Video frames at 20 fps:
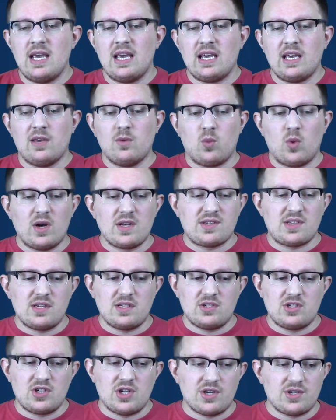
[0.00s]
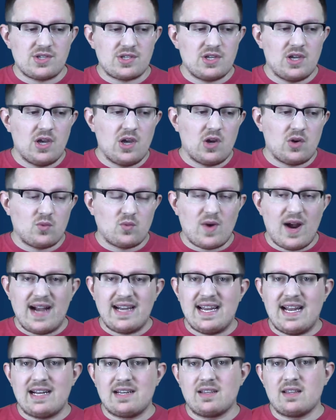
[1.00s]
It wasn't just right
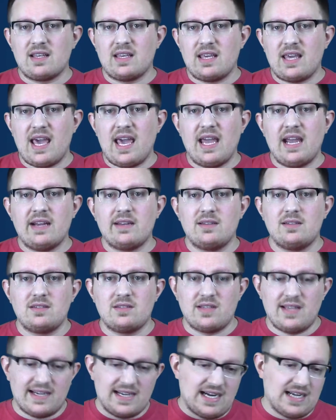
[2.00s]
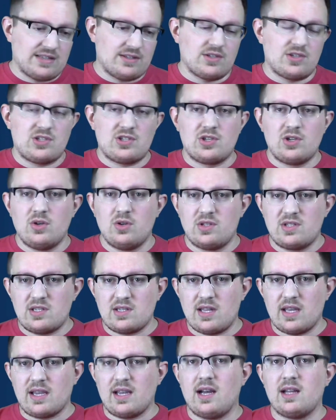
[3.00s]
out of the gate, they got the suits,
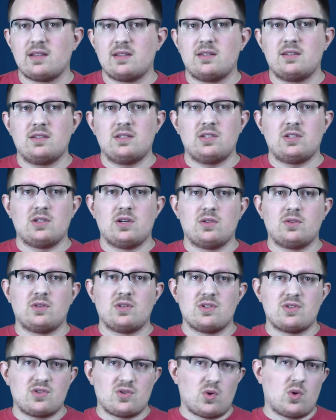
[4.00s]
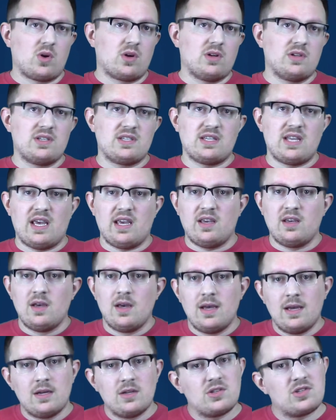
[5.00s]
they got, you know, the Zords, they
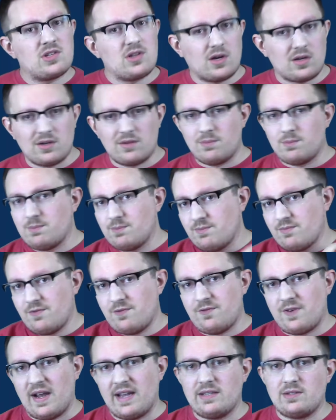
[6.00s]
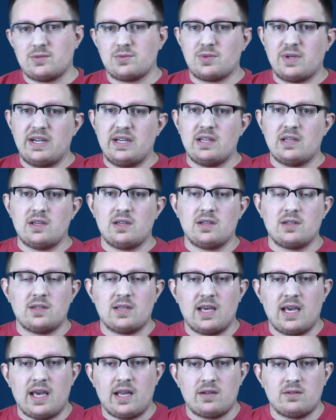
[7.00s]
started fighting Rita
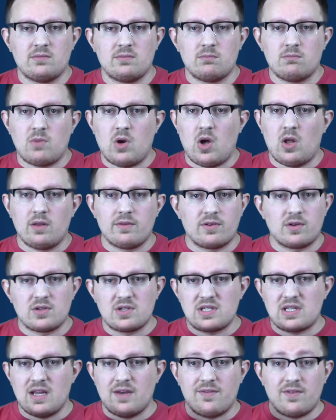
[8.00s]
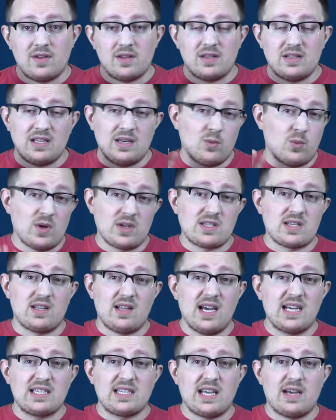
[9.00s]
and all of her stuff. It wasn't
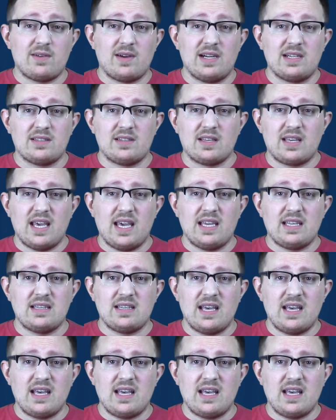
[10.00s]
like that right at the gate.